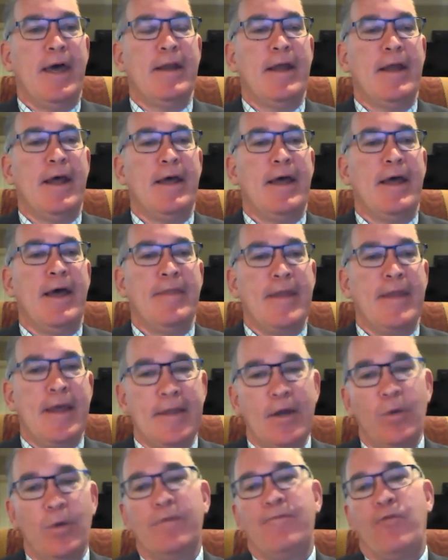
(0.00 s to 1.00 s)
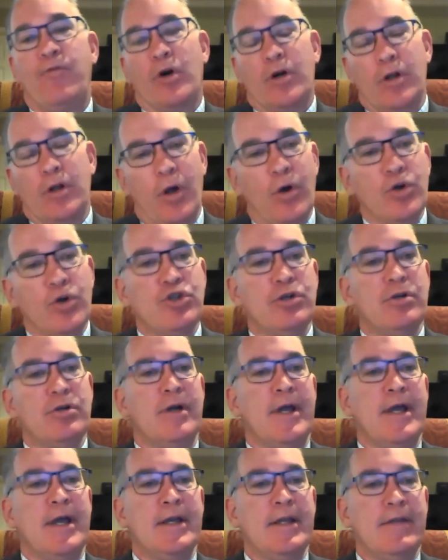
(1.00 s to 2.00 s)
And then there were foreclosure
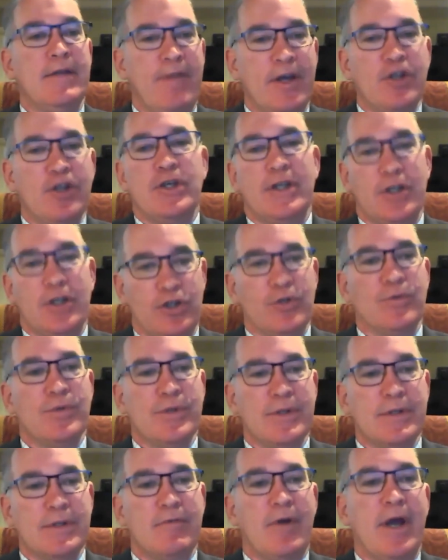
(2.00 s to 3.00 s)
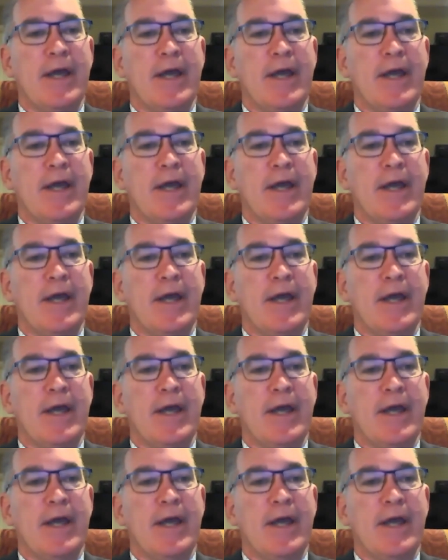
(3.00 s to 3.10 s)
and eviction issues, right?